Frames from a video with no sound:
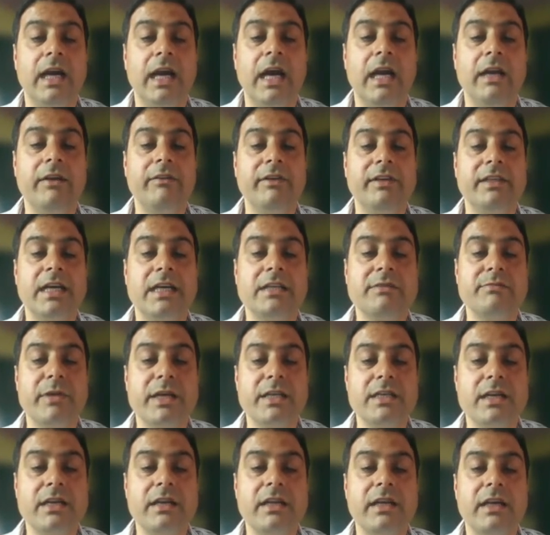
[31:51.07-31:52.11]
and which has
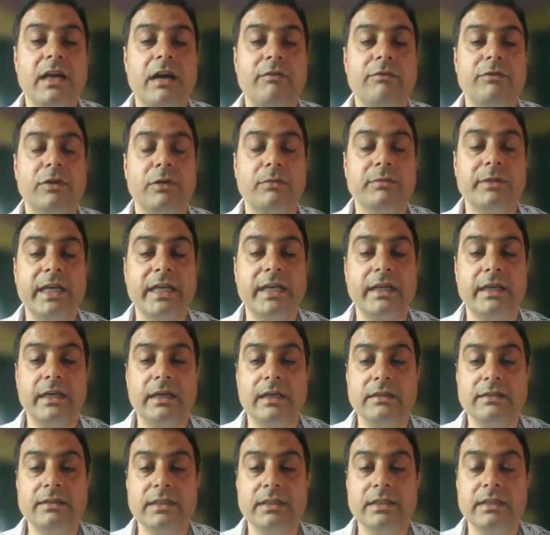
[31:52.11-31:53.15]
majorly come from the
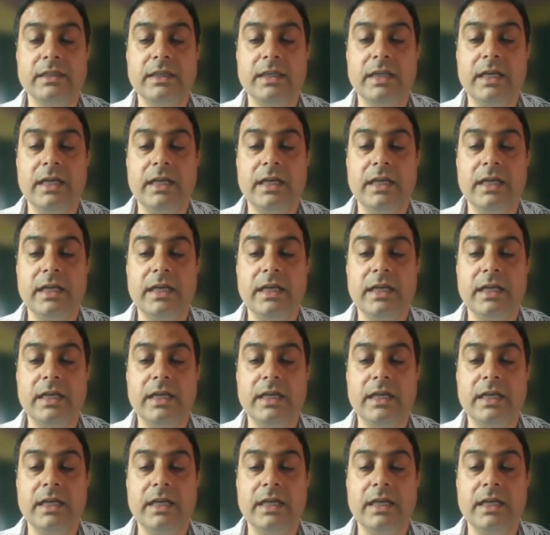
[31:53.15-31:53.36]
agriculture.